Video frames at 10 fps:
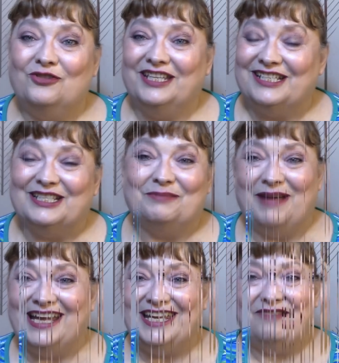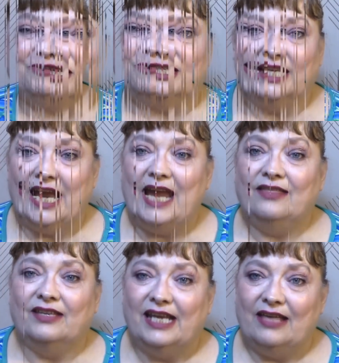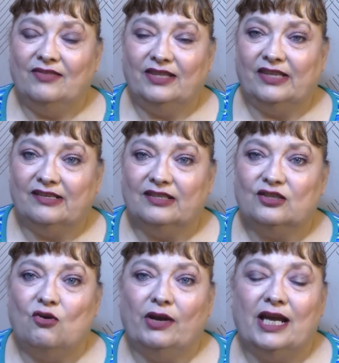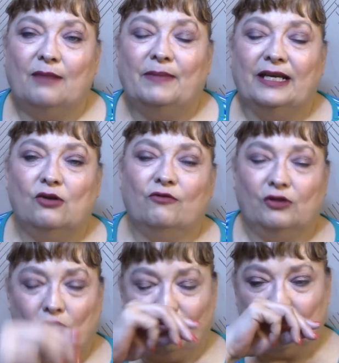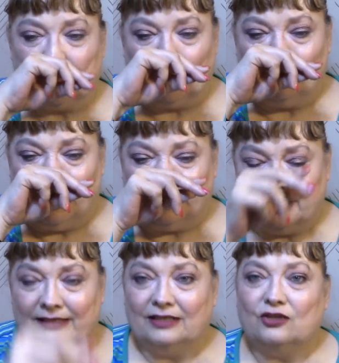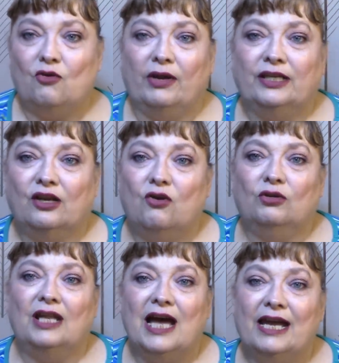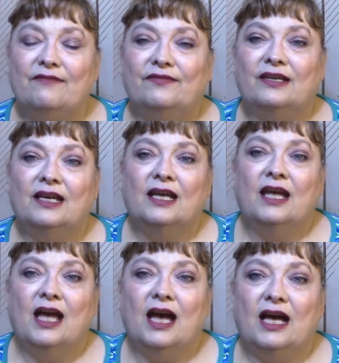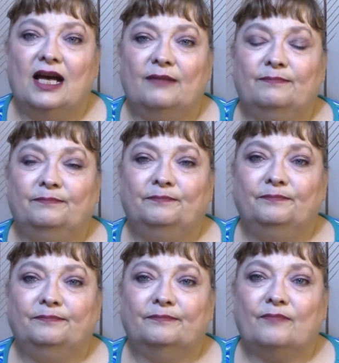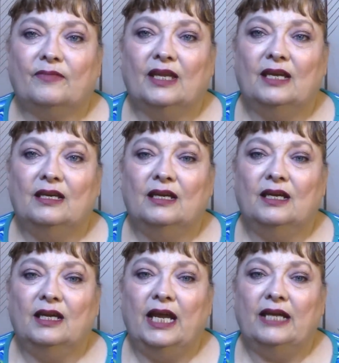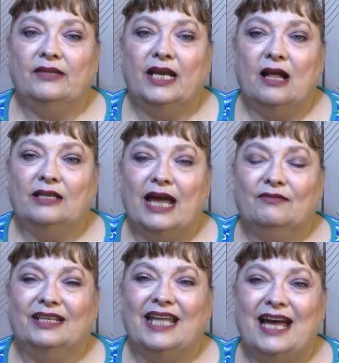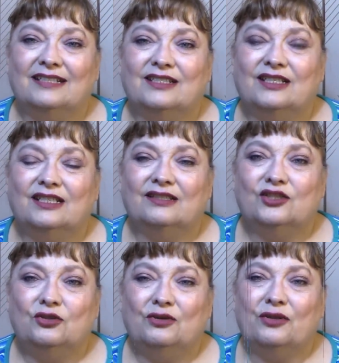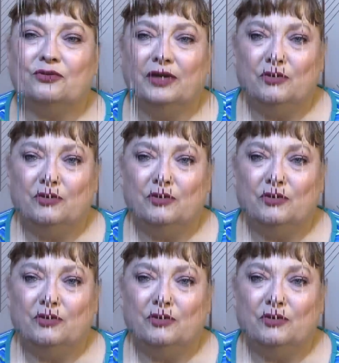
this is my giveaway. Today, the day that this is going up, I don't know for sure when this is going to go live. Um, and then I'll have it last two to three